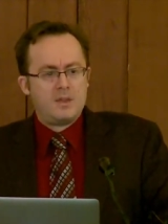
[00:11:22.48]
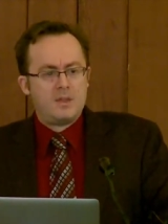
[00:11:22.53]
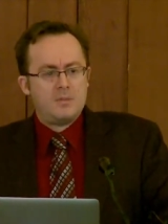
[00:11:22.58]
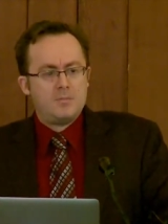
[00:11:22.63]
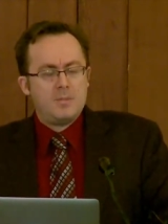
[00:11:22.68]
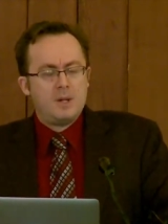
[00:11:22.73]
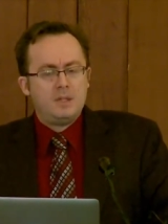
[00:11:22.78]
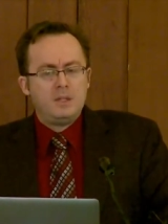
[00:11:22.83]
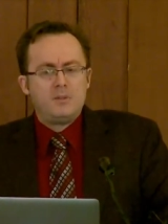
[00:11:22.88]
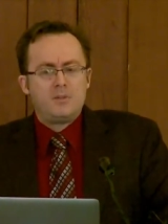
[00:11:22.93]
that
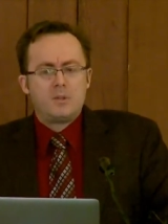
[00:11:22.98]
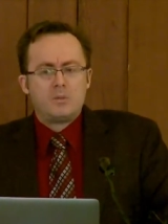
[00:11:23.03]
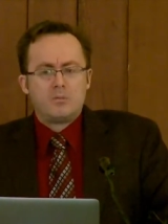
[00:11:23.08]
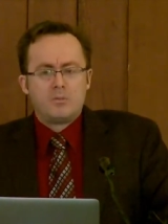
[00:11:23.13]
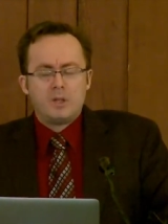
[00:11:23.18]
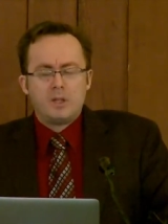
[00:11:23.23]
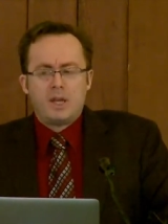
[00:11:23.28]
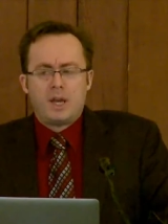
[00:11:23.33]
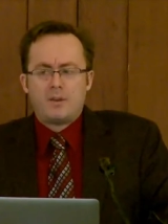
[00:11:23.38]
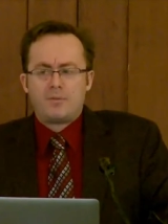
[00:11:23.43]
many of them
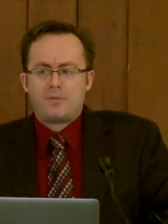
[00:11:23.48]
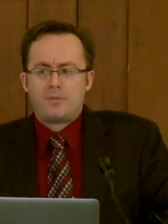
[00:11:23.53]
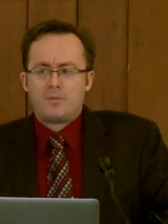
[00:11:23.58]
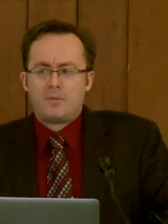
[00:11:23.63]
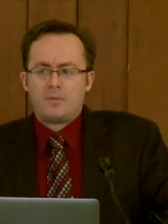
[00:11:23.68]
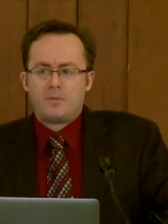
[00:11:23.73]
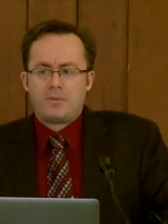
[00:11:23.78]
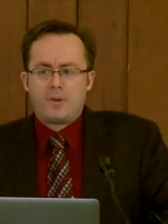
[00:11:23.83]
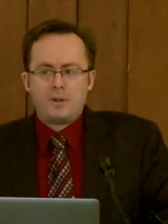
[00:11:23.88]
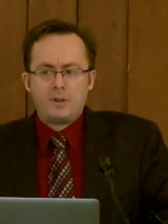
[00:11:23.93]
really have
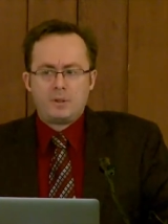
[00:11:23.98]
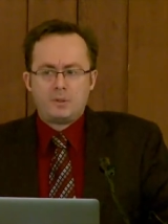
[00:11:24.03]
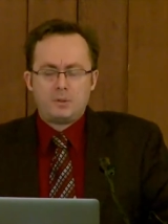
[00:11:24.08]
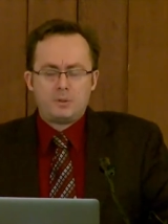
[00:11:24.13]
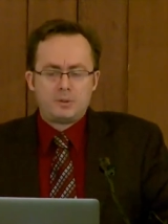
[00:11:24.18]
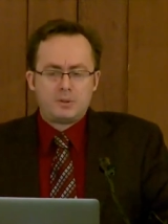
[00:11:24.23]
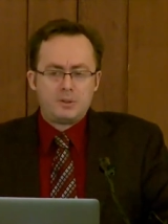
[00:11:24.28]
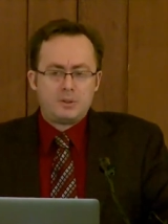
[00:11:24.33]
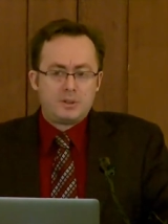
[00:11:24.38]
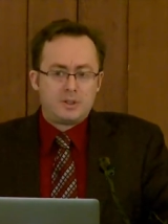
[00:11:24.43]
very
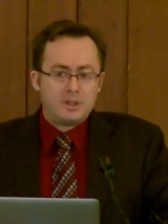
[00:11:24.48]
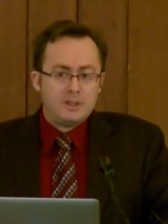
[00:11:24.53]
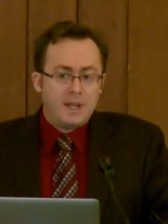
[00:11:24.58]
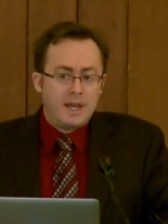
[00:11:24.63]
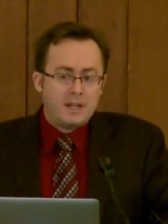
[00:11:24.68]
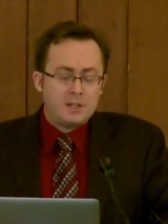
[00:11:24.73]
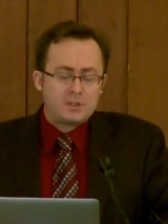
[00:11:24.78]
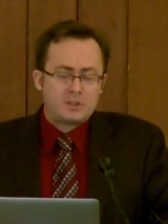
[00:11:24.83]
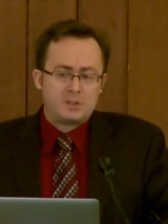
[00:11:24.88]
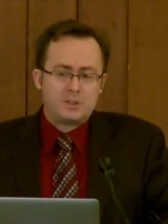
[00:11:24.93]
little
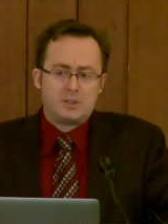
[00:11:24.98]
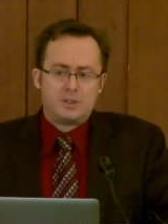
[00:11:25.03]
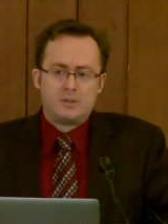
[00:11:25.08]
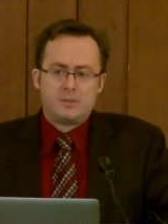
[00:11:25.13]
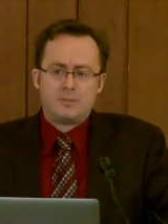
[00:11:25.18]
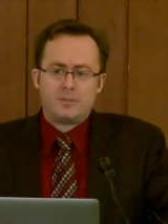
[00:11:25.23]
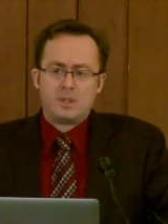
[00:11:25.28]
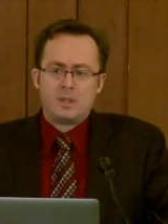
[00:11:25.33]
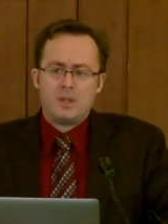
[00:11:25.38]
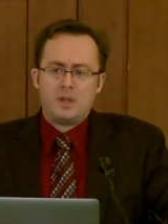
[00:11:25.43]

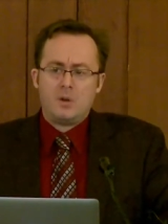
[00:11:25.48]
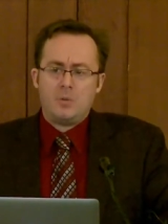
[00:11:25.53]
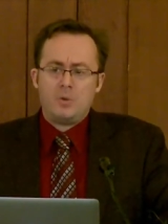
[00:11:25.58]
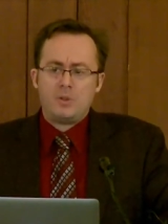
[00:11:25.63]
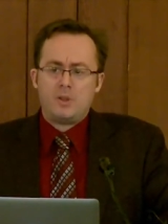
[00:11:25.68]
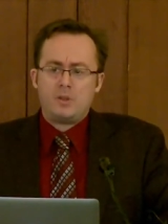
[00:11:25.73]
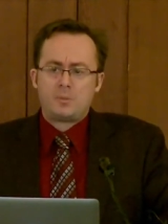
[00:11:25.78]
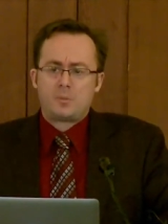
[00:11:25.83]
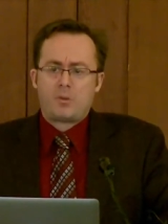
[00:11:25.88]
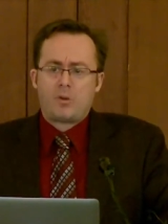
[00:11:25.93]
connection
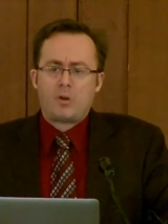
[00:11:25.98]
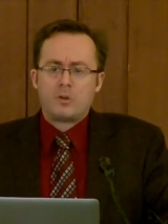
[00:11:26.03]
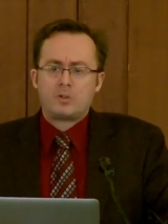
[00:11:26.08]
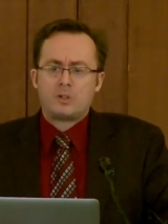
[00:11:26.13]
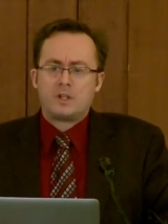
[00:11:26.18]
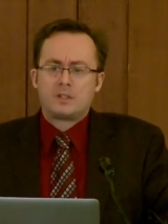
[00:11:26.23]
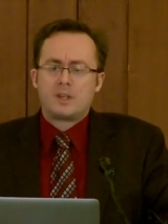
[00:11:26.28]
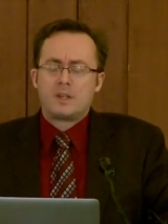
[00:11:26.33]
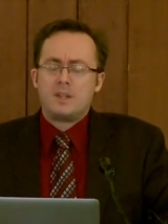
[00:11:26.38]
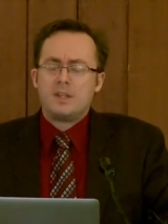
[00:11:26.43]
with his
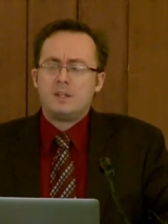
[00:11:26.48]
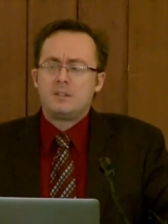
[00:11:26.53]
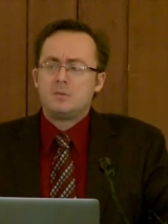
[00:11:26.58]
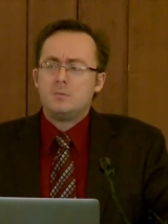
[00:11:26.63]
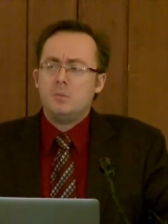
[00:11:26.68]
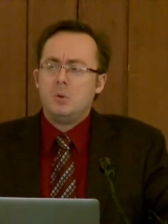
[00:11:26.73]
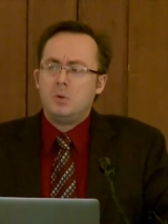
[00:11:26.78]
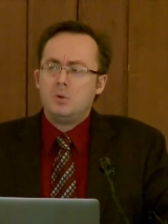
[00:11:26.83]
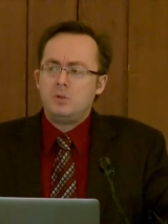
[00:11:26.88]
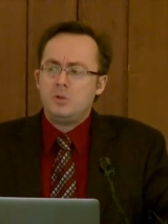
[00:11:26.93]
project. I think it's
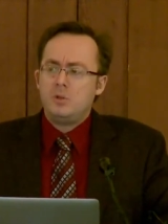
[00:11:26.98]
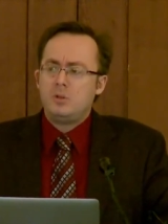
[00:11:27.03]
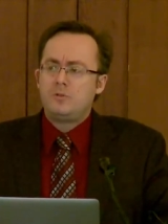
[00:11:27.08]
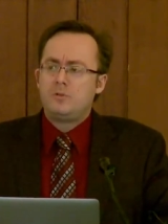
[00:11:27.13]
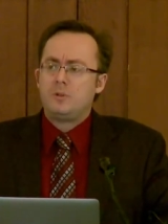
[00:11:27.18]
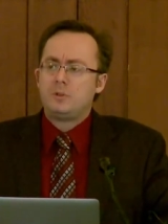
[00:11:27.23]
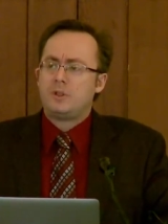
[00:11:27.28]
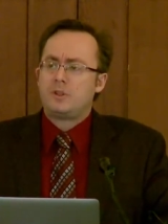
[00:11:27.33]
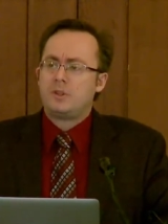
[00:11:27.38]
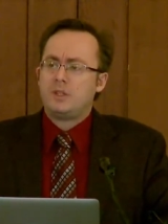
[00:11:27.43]
more
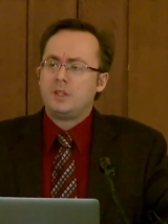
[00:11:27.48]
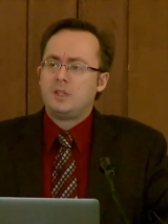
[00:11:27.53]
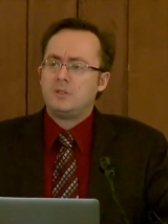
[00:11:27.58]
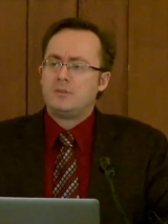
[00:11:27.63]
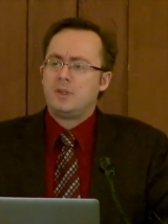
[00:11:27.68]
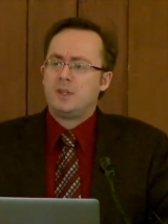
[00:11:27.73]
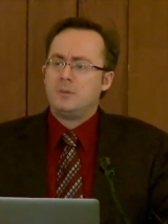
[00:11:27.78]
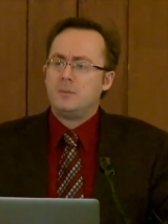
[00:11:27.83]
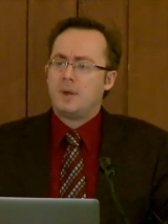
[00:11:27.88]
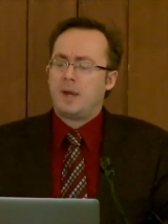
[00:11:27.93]
useful to think
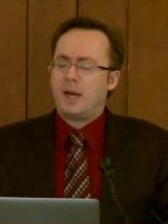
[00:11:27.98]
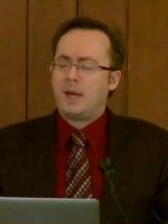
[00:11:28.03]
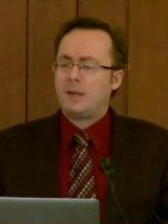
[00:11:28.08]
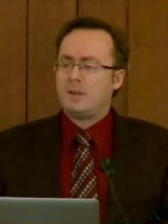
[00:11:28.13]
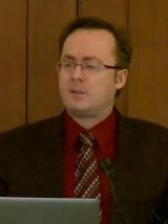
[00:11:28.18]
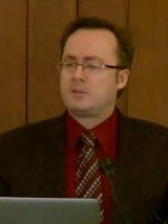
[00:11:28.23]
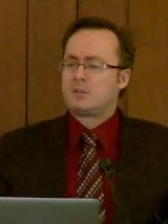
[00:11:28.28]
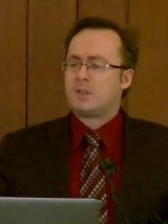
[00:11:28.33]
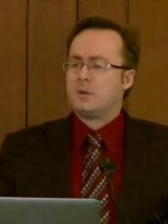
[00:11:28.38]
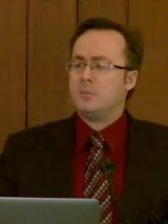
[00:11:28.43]
of him
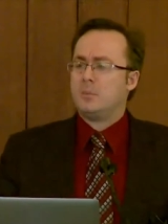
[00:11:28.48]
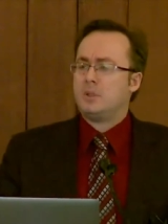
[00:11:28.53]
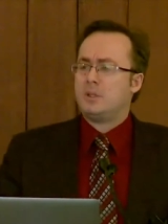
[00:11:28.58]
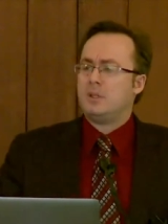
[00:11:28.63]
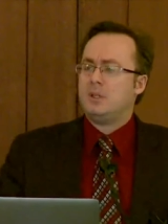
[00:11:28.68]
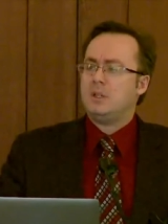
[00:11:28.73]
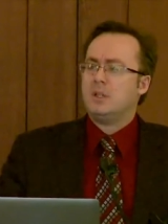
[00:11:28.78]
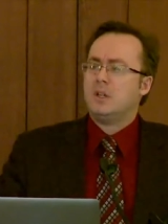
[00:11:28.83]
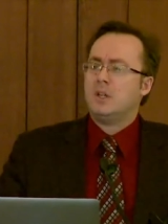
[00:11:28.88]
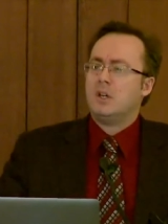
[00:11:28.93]
as
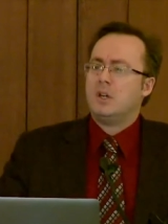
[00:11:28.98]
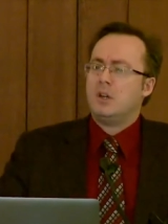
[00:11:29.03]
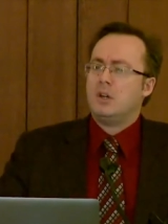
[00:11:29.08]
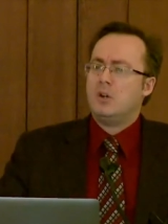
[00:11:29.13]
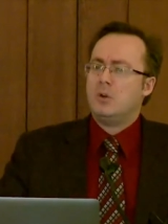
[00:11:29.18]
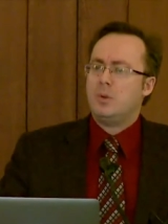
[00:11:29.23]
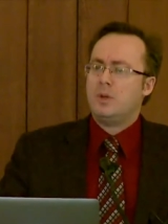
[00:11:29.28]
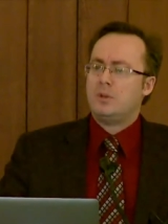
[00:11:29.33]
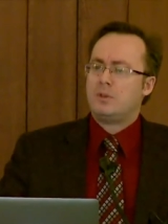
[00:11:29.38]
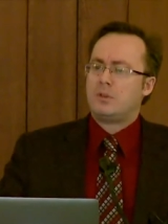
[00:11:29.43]
somebody
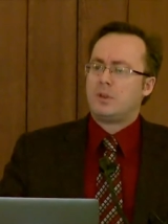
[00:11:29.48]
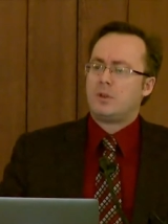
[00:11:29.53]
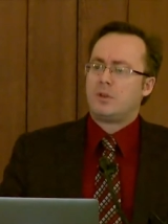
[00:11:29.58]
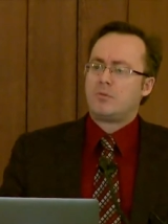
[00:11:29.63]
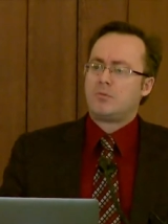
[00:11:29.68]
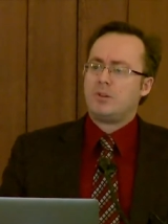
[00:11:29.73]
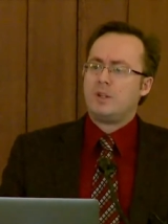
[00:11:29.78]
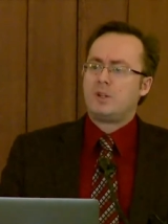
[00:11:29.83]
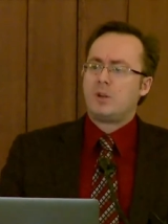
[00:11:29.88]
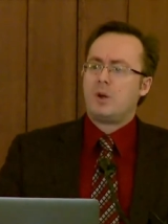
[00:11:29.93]
who is
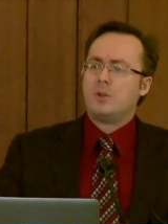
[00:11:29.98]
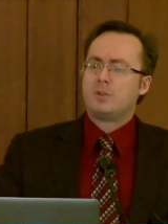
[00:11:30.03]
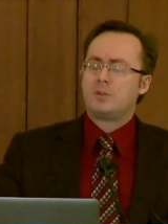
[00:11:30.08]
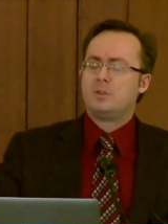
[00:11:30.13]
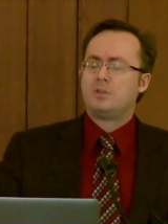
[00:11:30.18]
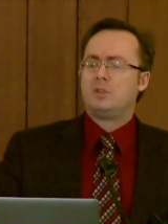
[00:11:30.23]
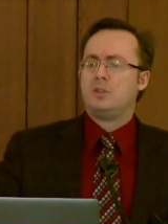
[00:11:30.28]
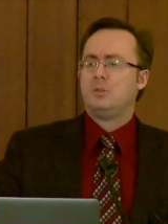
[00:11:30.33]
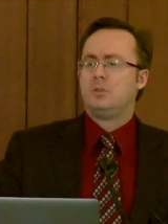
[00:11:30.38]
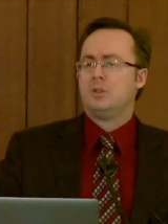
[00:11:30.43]

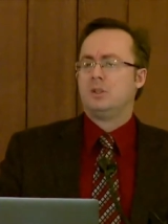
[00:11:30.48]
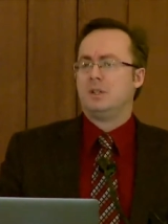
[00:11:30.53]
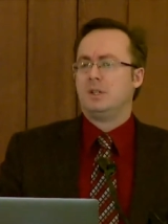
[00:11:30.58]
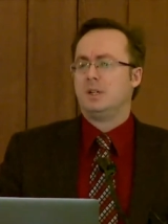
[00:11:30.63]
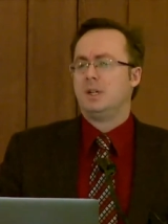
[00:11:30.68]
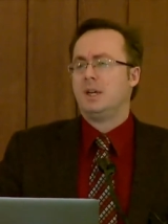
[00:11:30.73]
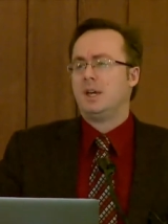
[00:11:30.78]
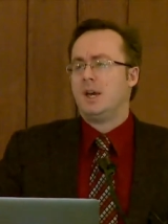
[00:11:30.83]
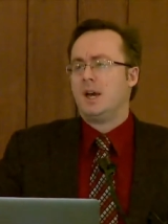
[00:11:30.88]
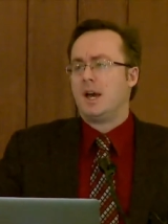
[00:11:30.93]

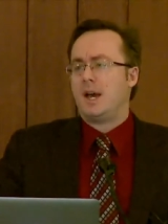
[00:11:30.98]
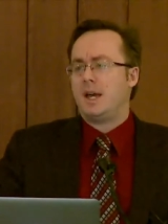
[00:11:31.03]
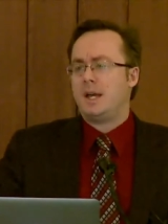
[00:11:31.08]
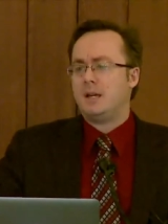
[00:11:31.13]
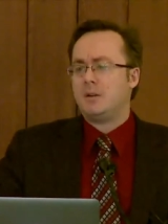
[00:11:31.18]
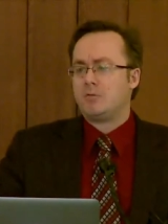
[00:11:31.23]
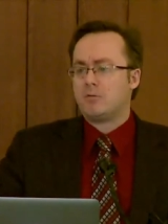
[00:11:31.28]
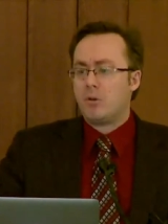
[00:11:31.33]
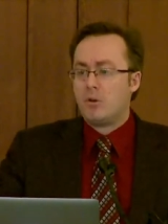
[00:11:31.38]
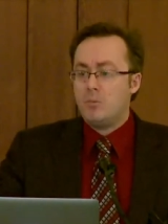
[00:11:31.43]
reconstituting
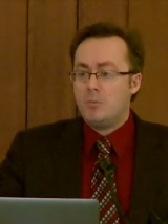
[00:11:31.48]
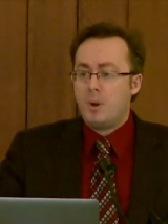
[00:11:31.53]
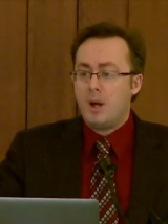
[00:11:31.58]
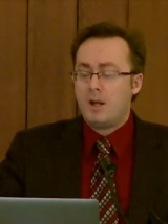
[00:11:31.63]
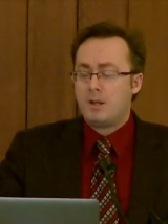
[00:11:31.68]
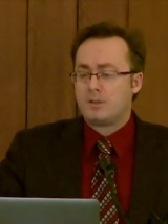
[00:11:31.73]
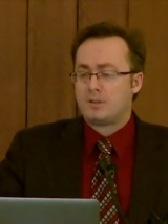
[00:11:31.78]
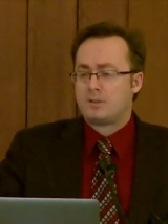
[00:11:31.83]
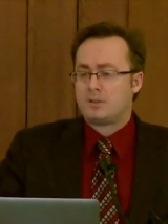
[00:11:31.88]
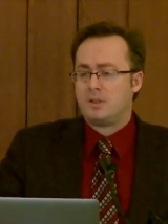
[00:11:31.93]
a
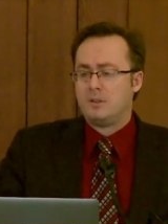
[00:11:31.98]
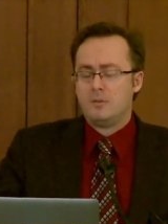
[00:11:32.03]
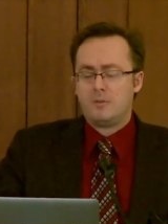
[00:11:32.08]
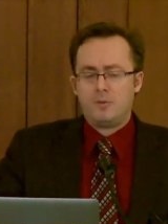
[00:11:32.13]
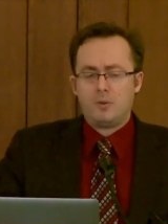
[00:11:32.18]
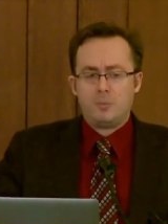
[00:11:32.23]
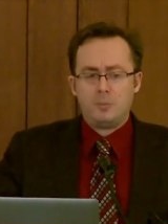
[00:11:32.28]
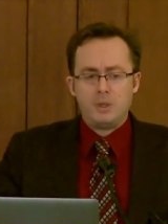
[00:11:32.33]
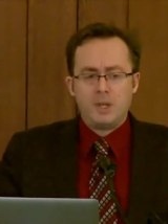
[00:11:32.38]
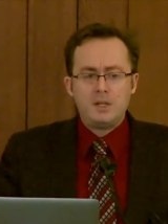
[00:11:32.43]
robust and
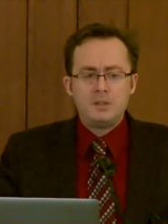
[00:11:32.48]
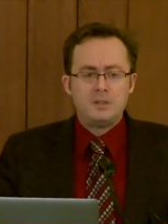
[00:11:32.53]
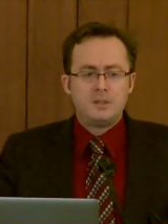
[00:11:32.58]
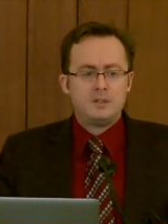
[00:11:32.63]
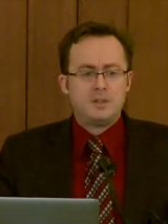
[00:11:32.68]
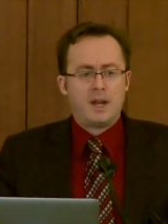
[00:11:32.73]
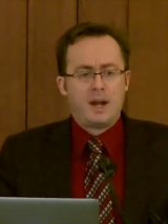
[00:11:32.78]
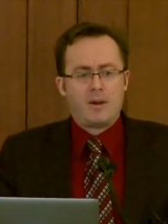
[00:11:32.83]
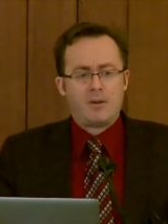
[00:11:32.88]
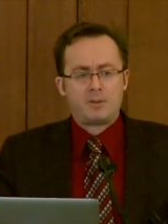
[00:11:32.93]

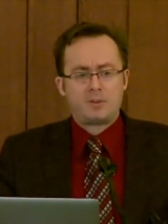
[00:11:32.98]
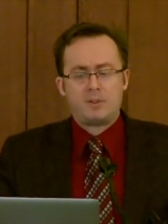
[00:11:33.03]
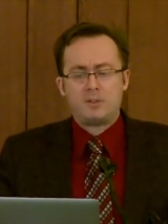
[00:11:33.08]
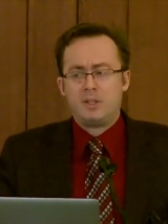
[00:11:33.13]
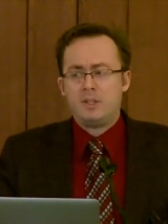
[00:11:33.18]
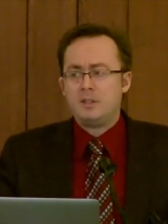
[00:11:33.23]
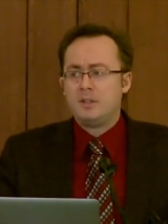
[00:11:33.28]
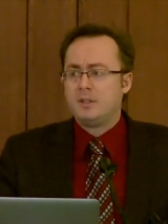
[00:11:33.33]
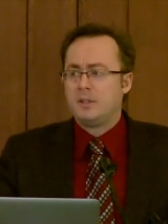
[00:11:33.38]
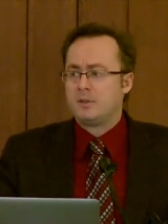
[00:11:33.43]
full-blooded
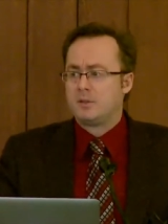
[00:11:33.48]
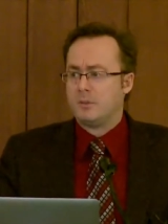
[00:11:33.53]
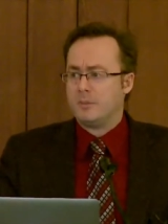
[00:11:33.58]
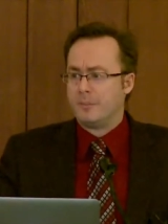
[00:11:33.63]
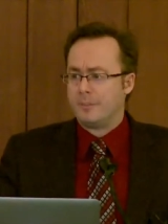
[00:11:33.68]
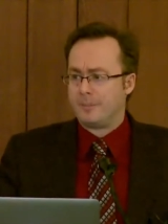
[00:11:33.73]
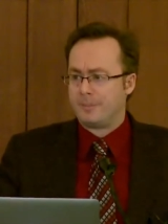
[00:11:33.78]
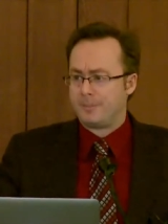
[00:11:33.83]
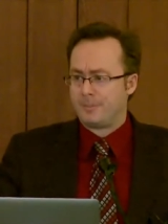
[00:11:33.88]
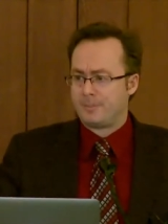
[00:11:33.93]

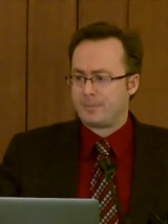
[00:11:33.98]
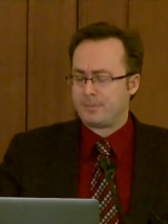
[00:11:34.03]
Aristotelianism.